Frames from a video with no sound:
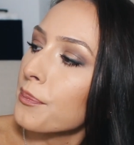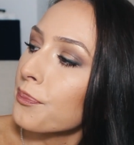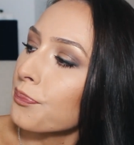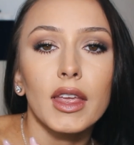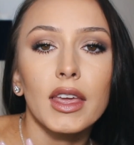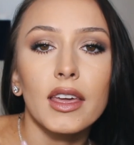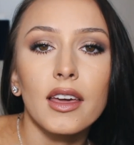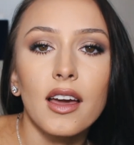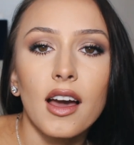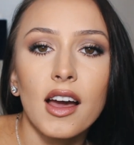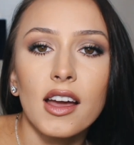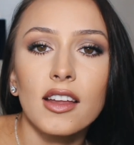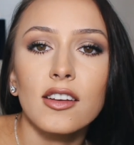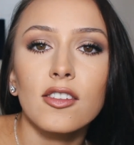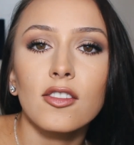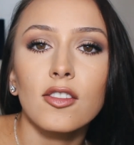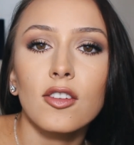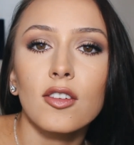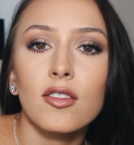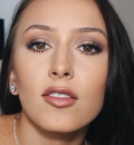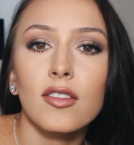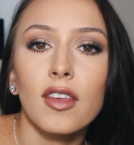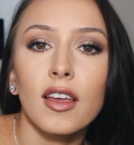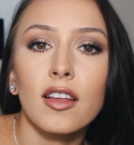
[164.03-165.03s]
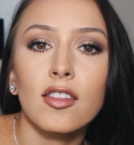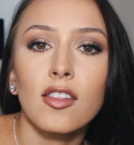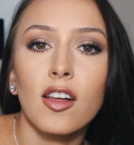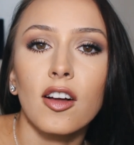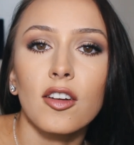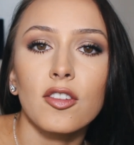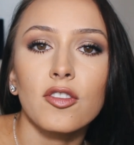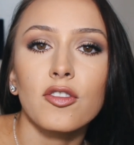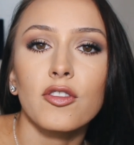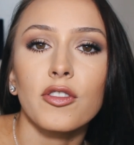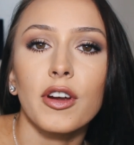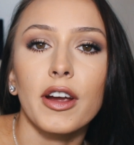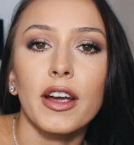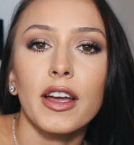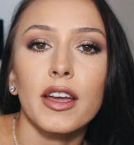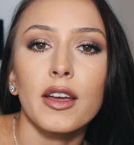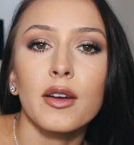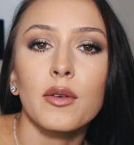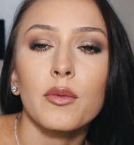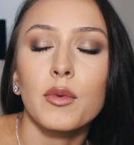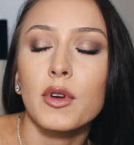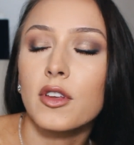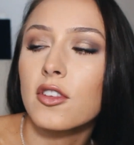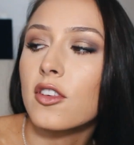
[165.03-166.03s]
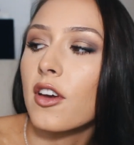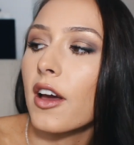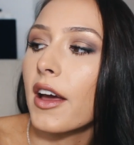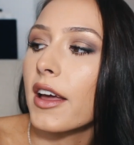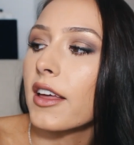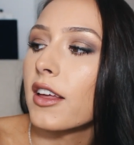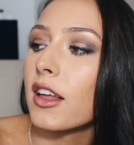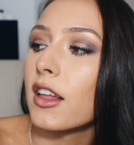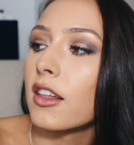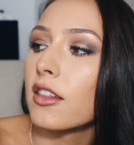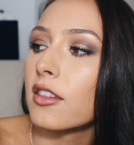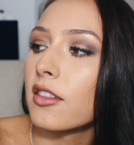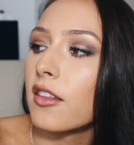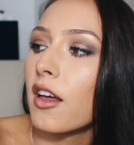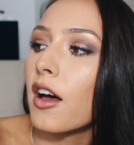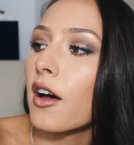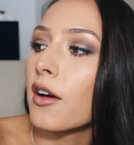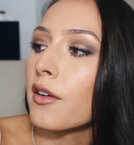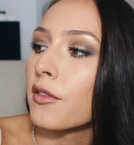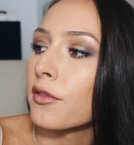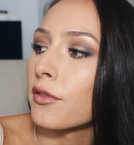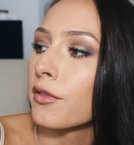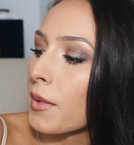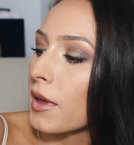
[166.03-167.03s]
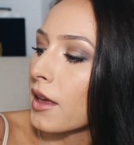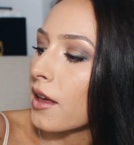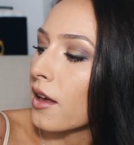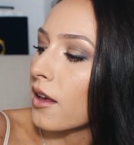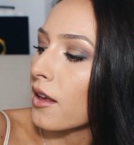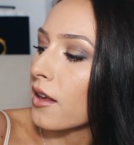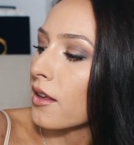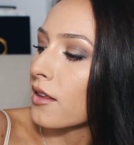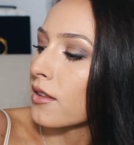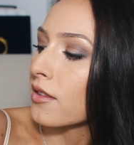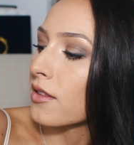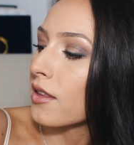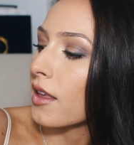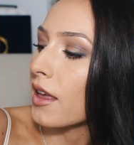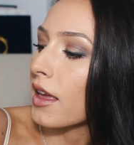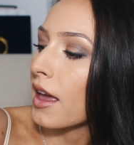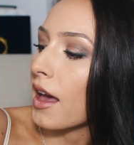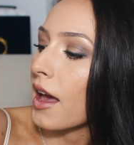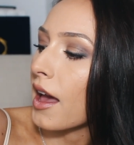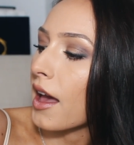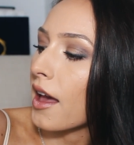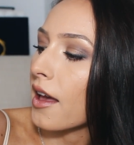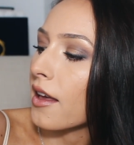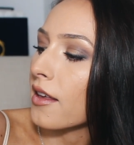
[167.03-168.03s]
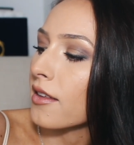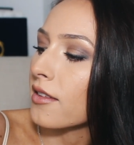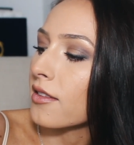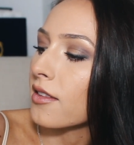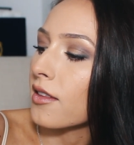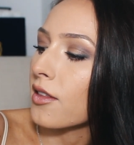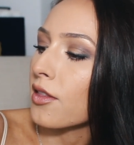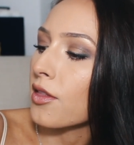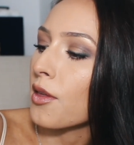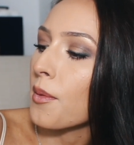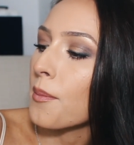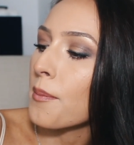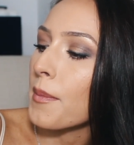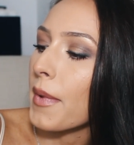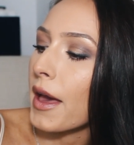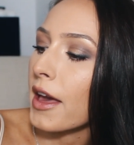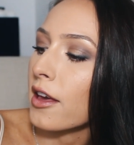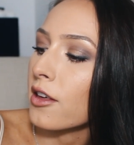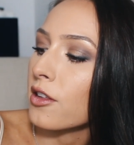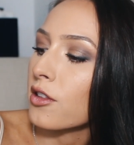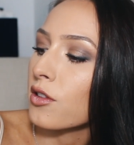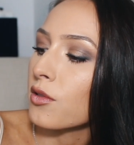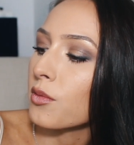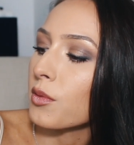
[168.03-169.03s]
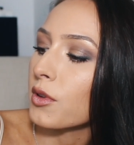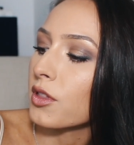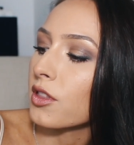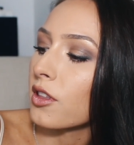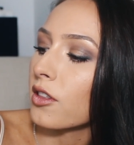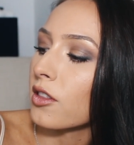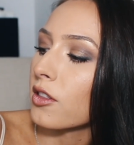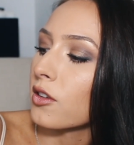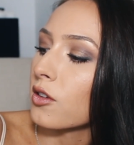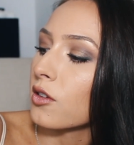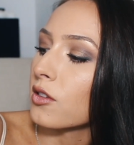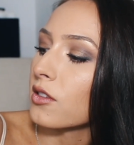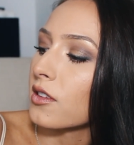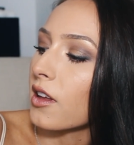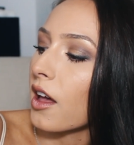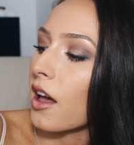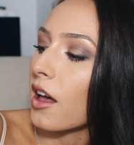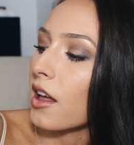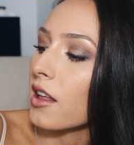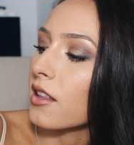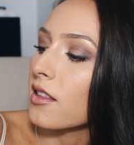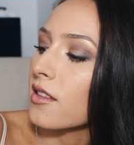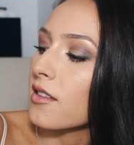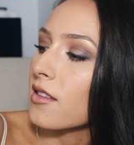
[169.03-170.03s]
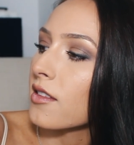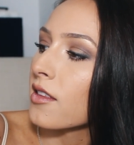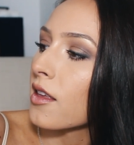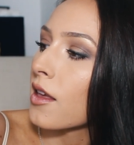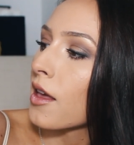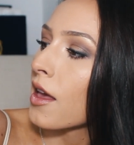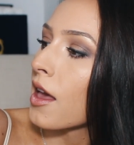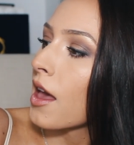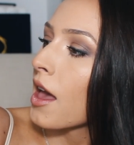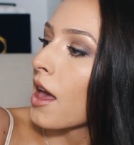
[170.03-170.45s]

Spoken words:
It kind of looks like lingerie, which I love because it has the mesh with the little dots.